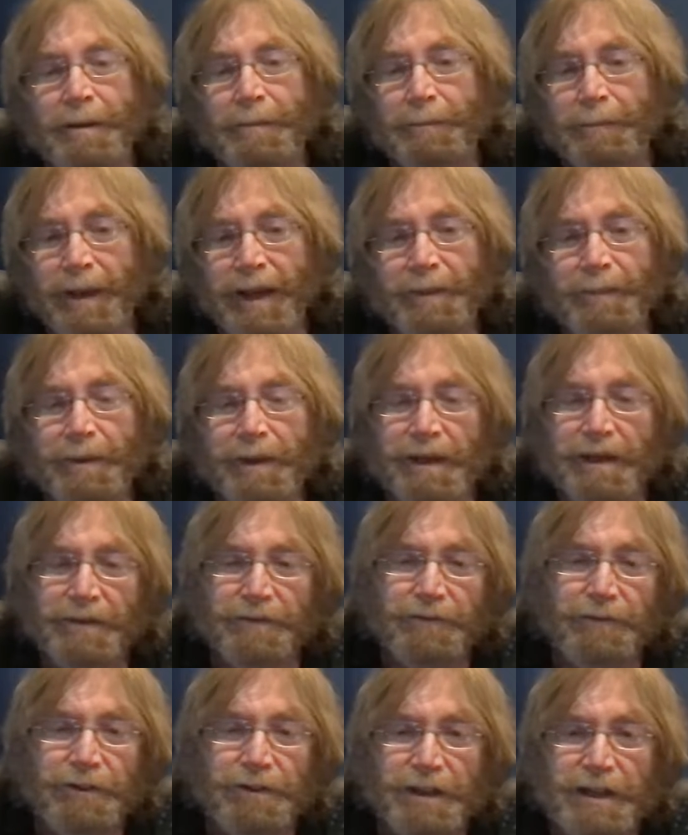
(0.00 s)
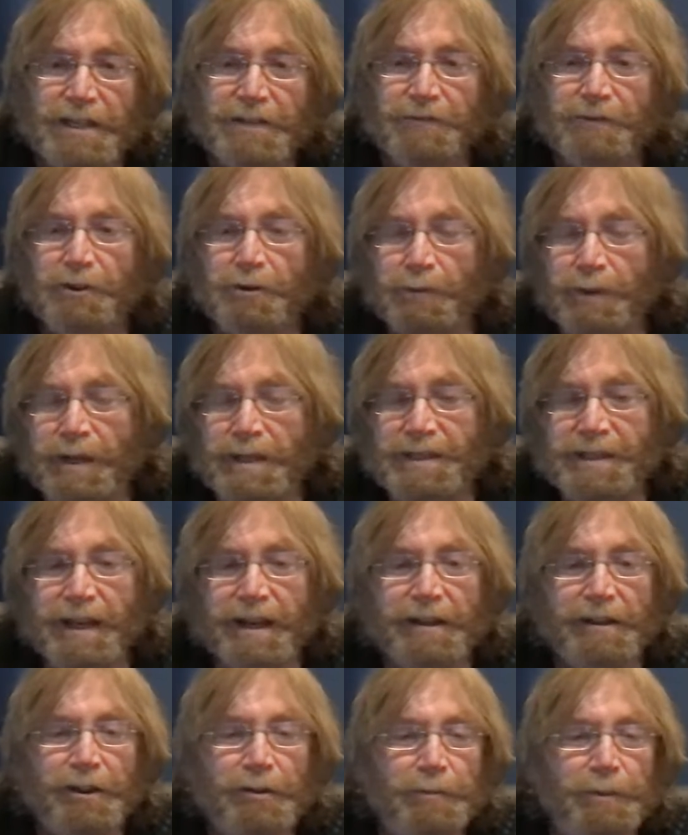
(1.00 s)
maybe for the next few weeks
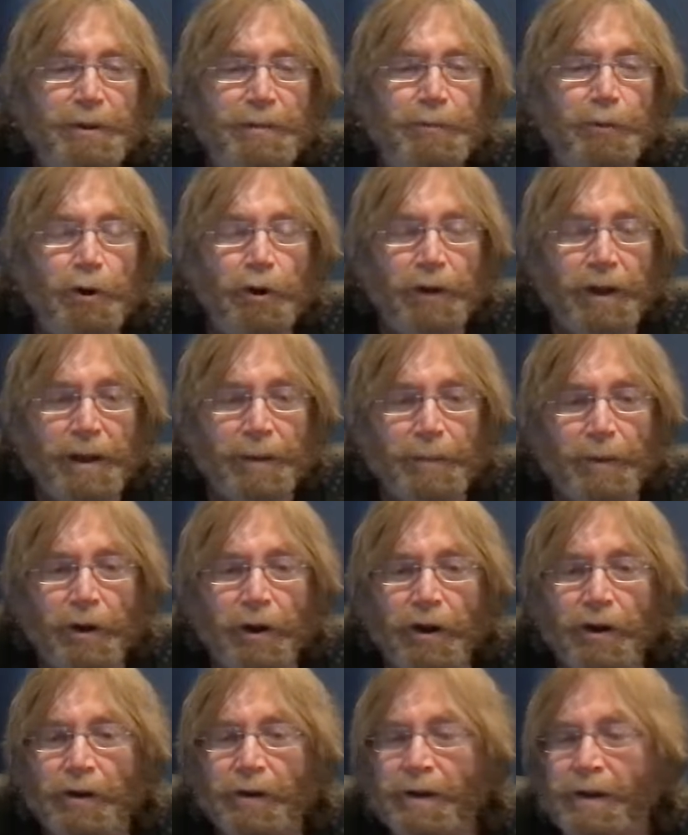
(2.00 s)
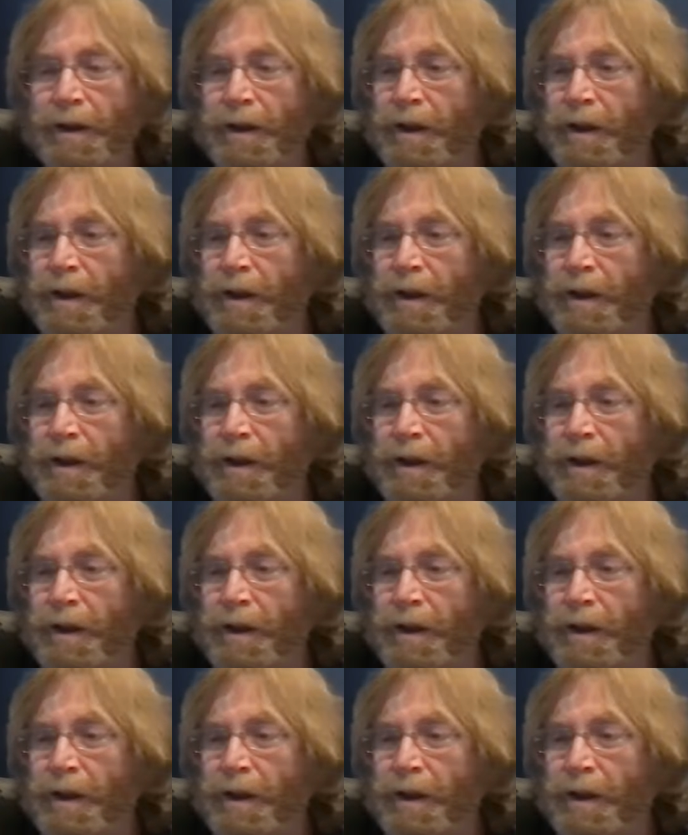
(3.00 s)
get a little bit more MR.